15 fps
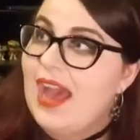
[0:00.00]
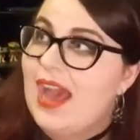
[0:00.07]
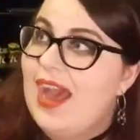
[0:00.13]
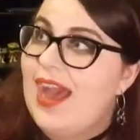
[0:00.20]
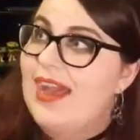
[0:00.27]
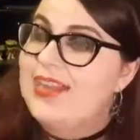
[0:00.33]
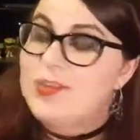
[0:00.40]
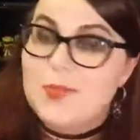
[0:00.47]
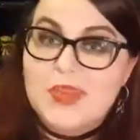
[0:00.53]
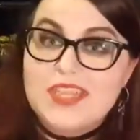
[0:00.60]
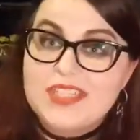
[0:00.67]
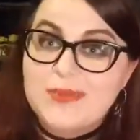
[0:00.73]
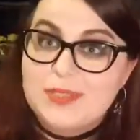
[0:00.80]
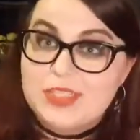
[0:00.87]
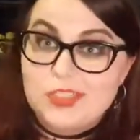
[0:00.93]
And
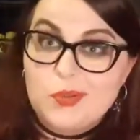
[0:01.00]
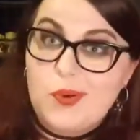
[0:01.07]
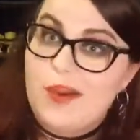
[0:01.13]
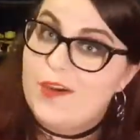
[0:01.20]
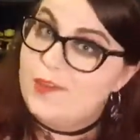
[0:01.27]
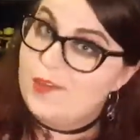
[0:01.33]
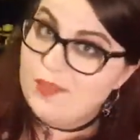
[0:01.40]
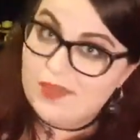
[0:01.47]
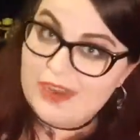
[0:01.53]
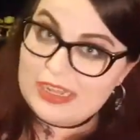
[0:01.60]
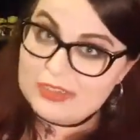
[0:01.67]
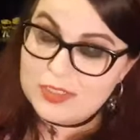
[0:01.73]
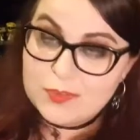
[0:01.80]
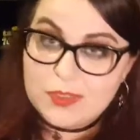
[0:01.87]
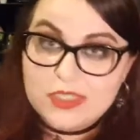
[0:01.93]
because it was a 12, we were
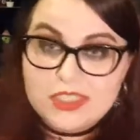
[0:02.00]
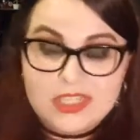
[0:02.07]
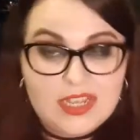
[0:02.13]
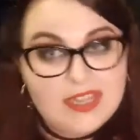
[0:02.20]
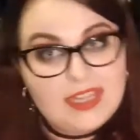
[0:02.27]
allowed to watch it,